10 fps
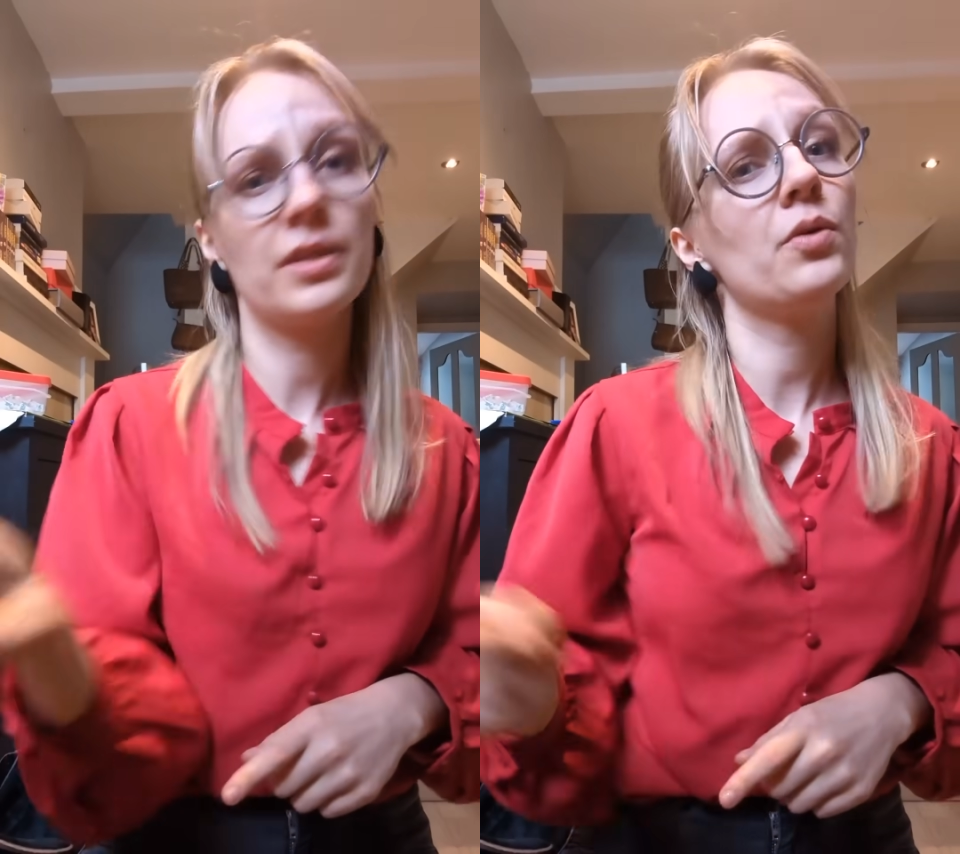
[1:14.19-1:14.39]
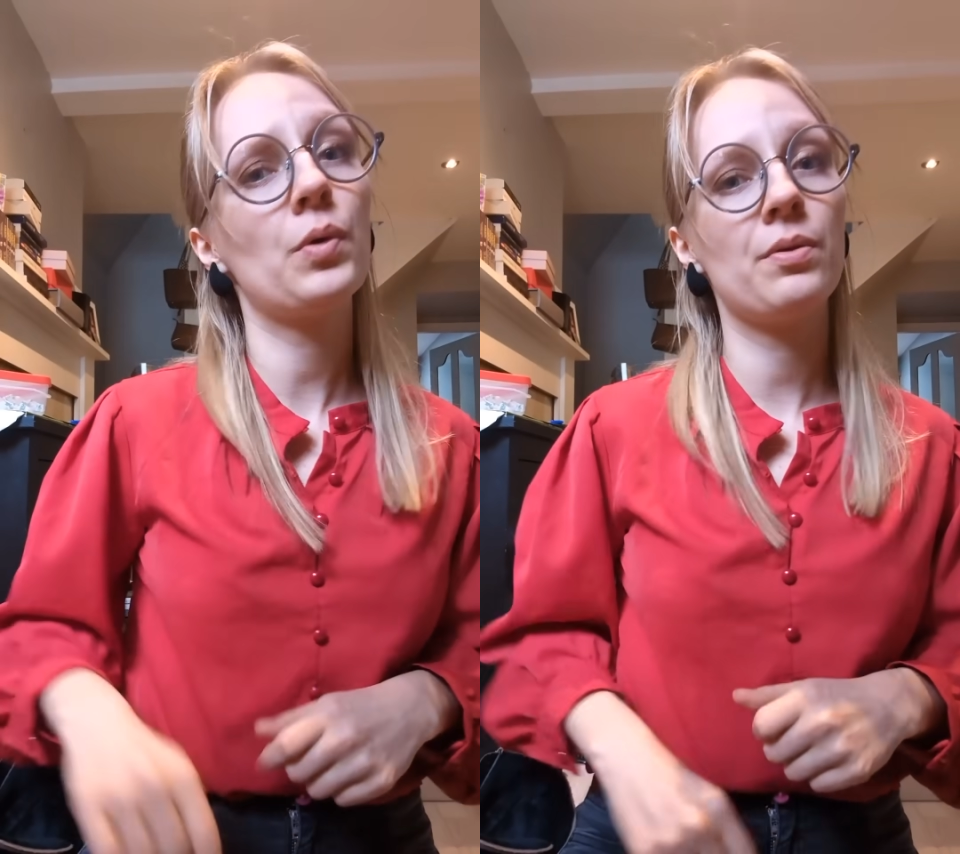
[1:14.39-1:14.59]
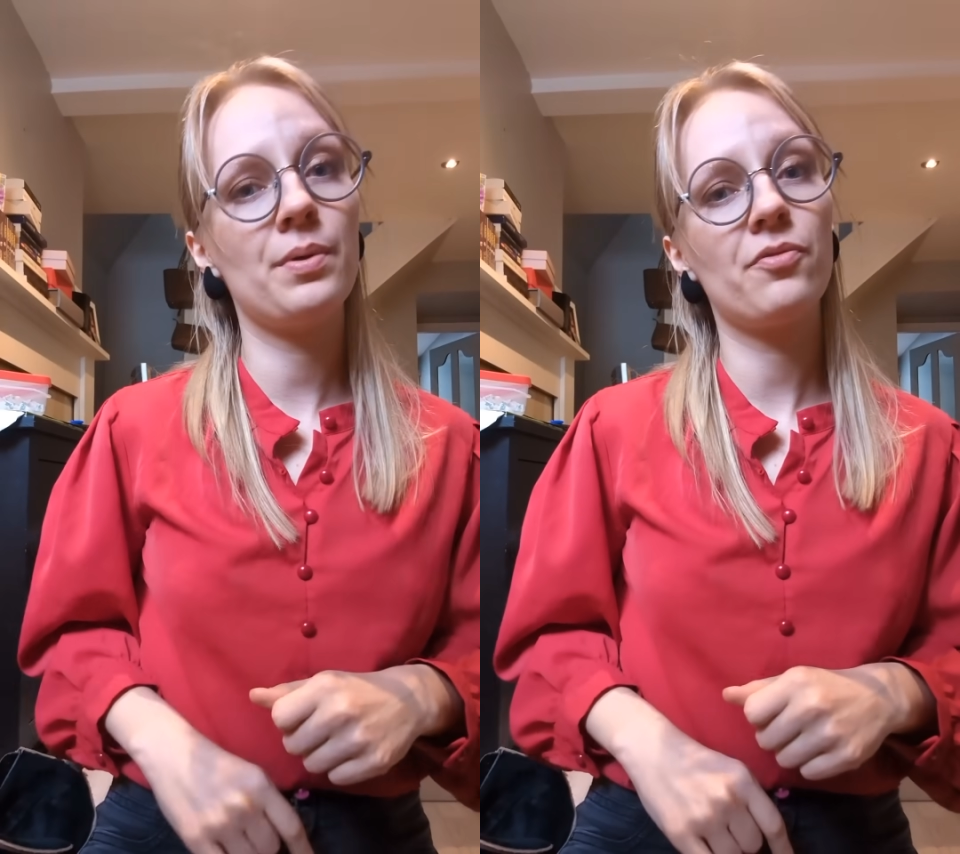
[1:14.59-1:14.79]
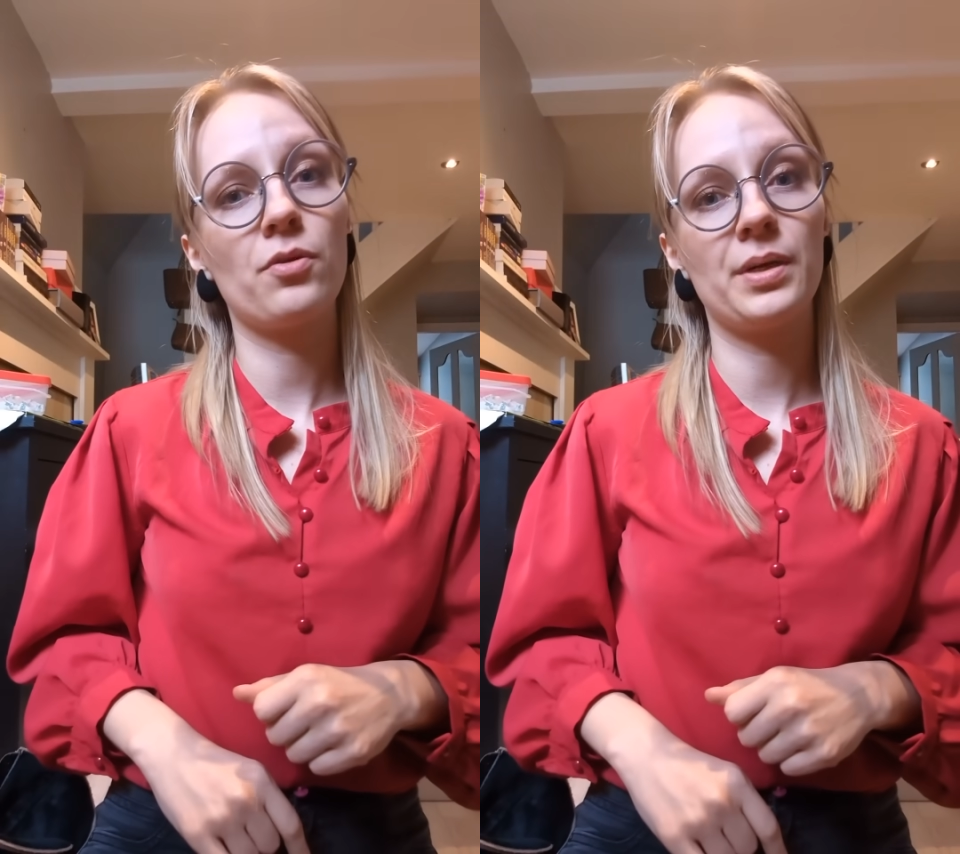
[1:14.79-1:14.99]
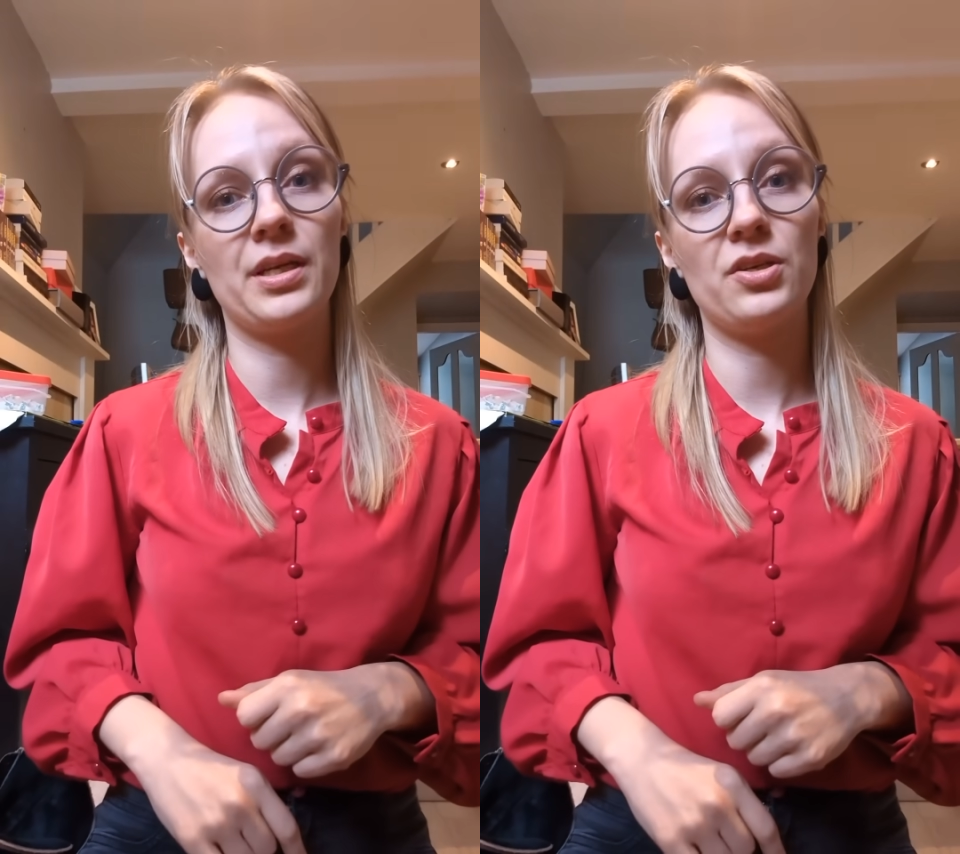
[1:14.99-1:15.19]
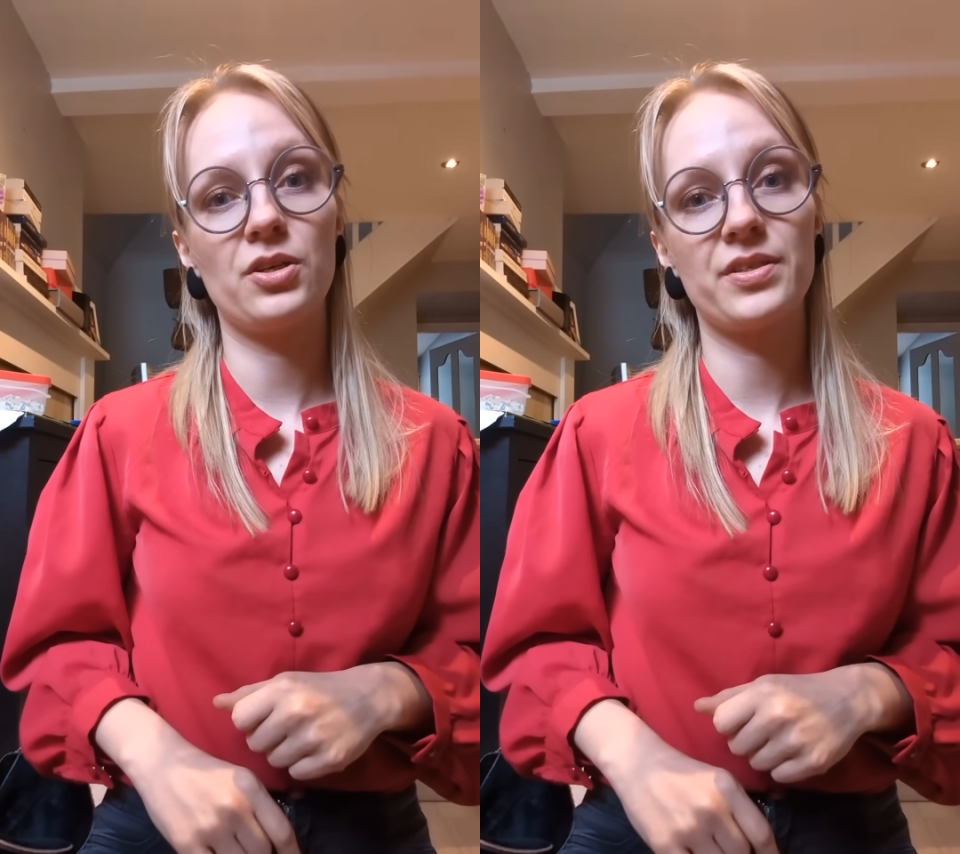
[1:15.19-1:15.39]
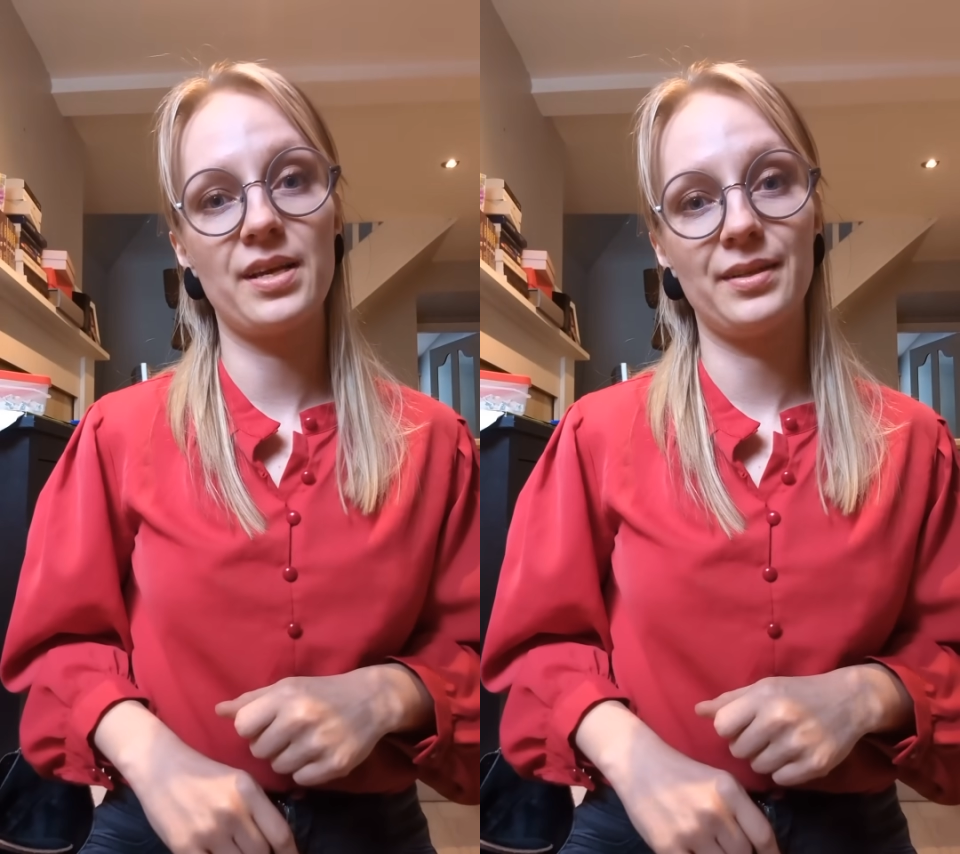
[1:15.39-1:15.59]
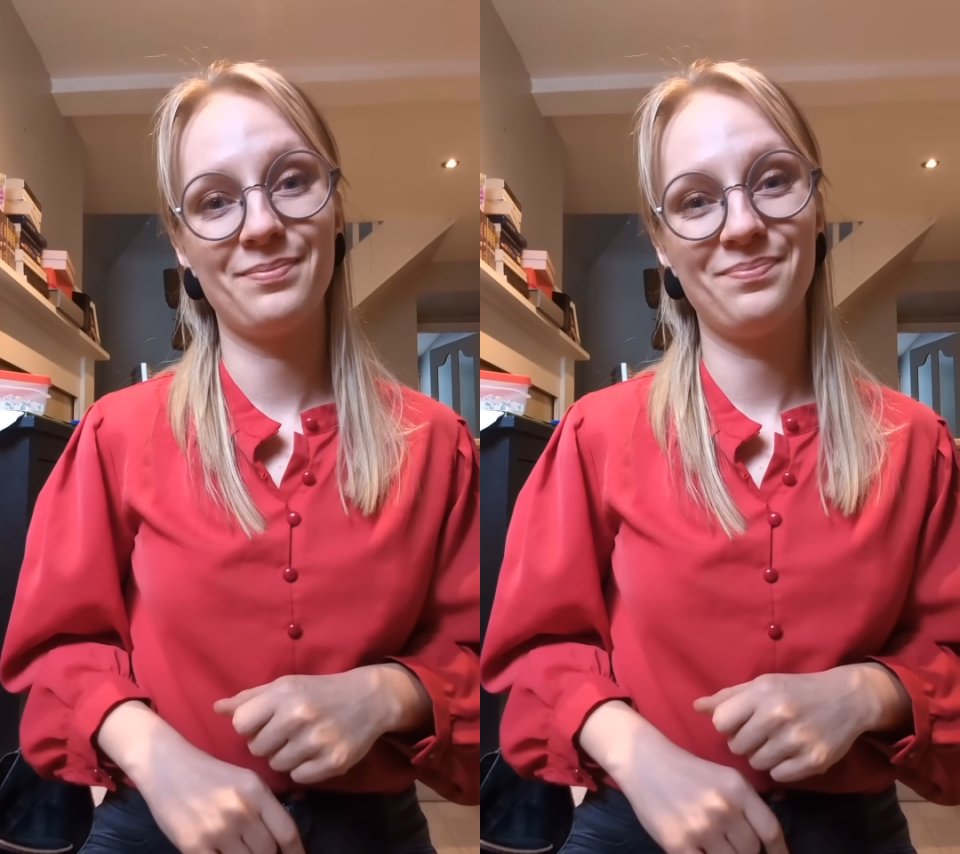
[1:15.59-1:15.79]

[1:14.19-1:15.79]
thing you want to be forming in your cell.